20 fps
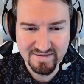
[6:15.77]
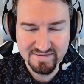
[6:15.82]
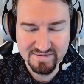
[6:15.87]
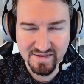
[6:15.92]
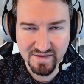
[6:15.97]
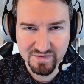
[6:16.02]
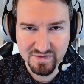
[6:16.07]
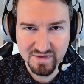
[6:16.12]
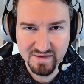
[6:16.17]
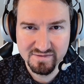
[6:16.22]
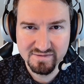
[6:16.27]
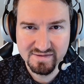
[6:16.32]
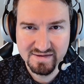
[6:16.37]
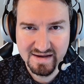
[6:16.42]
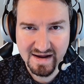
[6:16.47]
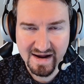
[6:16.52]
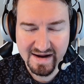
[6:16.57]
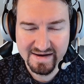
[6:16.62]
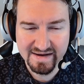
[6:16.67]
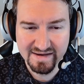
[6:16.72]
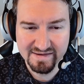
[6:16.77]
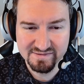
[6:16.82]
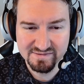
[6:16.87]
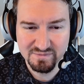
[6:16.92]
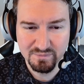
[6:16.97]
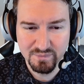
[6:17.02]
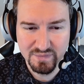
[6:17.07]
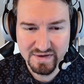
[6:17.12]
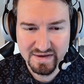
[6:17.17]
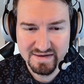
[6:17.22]
That this guy
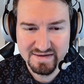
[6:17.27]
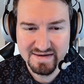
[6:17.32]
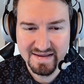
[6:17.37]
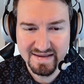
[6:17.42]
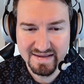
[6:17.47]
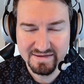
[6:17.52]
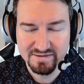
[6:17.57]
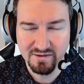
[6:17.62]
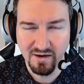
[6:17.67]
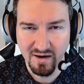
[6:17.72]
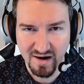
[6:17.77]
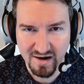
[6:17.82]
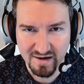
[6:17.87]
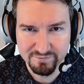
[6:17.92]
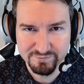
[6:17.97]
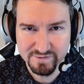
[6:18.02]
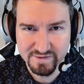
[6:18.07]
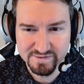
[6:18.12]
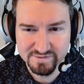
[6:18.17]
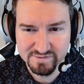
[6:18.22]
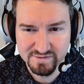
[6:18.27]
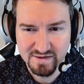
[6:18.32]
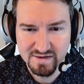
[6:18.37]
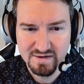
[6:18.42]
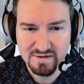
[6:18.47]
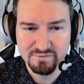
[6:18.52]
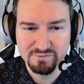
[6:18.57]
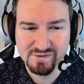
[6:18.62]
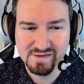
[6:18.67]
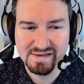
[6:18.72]
has been in office
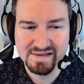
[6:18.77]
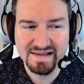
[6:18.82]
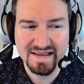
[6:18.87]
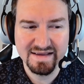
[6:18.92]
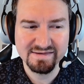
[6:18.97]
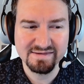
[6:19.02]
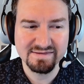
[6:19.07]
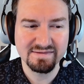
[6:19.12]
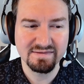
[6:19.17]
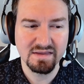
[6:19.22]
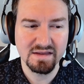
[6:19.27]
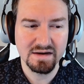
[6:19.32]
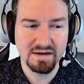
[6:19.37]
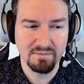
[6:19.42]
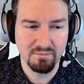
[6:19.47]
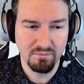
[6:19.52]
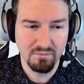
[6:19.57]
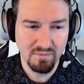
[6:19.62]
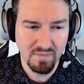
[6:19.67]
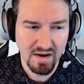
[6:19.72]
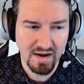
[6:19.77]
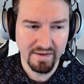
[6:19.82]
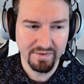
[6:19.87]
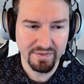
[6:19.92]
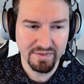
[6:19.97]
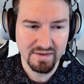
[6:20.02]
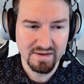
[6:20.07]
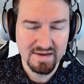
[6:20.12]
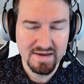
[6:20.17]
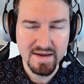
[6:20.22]
for less than a
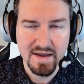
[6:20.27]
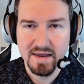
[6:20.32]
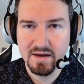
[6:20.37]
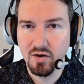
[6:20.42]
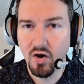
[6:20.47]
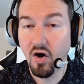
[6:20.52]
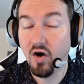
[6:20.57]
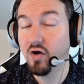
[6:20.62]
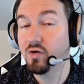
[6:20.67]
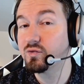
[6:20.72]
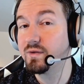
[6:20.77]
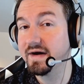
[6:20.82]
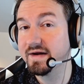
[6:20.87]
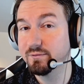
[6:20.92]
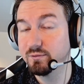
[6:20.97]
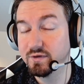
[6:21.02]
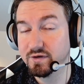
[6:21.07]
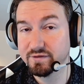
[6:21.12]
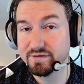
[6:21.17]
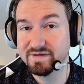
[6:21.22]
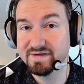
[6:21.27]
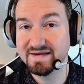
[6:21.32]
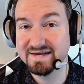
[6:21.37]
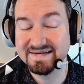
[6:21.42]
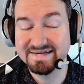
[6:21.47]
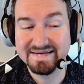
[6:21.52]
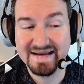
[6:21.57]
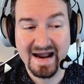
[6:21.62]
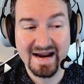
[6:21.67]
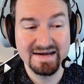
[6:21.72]
month, and already we're
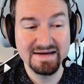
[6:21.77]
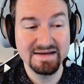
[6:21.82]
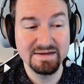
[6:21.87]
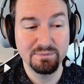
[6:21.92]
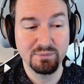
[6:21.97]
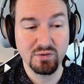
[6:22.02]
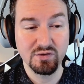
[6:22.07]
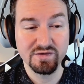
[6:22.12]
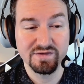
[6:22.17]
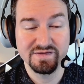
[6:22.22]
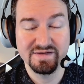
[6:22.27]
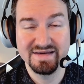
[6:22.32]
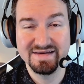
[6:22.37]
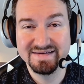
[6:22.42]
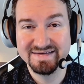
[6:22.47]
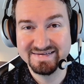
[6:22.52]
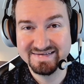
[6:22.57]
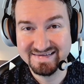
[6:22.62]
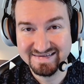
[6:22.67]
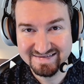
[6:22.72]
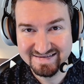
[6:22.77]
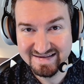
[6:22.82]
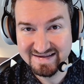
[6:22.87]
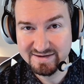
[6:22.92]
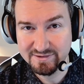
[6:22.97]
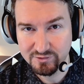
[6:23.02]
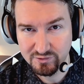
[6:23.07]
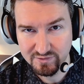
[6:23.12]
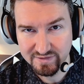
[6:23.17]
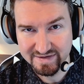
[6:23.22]
seeing 90%
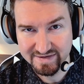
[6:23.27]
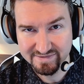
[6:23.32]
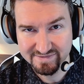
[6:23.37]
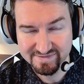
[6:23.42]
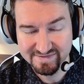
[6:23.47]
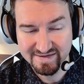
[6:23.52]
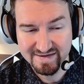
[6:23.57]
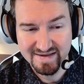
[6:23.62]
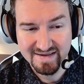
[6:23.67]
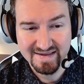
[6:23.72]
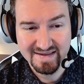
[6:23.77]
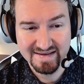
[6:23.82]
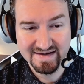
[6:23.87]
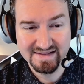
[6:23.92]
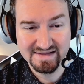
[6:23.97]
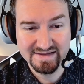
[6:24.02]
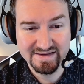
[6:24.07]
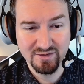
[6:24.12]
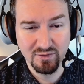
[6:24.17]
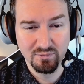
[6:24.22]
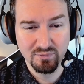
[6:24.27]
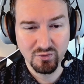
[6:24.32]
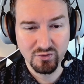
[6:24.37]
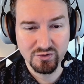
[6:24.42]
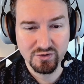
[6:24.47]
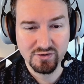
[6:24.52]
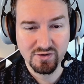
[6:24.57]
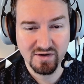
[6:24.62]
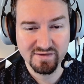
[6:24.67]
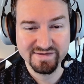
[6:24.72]
decrease in illegal
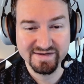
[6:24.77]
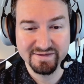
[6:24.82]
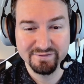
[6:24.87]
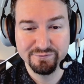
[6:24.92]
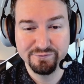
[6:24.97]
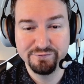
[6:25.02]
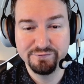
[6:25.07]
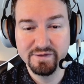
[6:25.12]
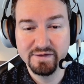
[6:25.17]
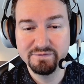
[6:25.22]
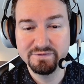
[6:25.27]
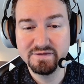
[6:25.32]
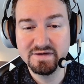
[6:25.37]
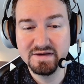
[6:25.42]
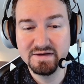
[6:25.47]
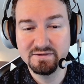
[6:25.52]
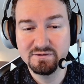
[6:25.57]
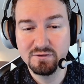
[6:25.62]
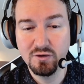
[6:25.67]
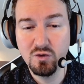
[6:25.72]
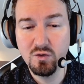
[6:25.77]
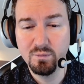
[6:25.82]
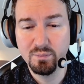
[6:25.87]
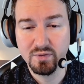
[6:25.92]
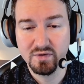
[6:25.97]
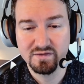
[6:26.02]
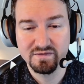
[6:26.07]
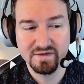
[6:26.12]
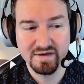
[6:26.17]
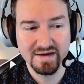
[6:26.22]
border crossing,
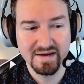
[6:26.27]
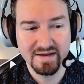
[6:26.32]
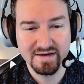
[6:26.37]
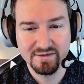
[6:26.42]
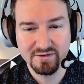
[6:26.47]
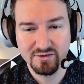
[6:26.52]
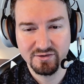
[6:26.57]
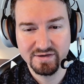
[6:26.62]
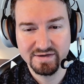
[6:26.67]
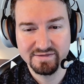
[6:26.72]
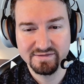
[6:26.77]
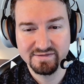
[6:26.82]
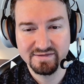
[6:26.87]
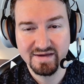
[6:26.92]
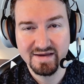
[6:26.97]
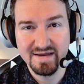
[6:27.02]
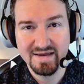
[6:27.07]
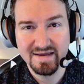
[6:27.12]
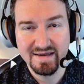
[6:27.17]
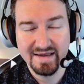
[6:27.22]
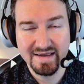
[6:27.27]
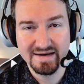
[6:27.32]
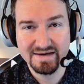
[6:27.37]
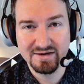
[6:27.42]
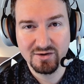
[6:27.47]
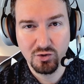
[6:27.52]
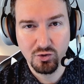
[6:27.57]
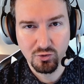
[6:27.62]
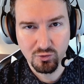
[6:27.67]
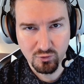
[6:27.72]
52% increase in
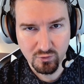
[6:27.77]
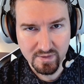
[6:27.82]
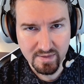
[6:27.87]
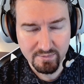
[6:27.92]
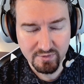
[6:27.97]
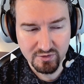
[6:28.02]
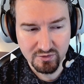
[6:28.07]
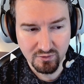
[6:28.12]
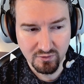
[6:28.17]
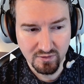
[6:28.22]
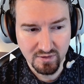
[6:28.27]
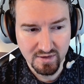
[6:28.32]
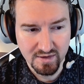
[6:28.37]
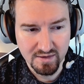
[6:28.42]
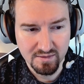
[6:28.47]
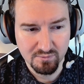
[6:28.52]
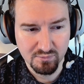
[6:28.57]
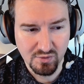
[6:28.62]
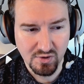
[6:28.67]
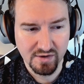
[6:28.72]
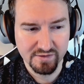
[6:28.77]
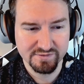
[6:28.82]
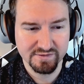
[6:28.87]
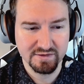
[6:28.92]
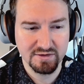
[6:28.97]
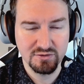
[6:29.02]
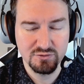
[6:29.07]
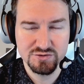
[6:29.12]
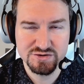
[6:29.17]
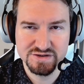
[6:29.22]
criminal
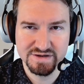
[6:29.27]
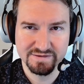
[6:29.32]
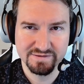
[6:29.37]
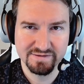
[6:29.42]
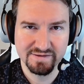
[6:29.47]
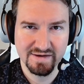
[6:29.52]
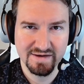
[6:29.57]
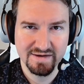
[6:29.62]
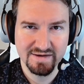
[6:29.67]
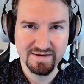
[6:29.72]
prosecutions.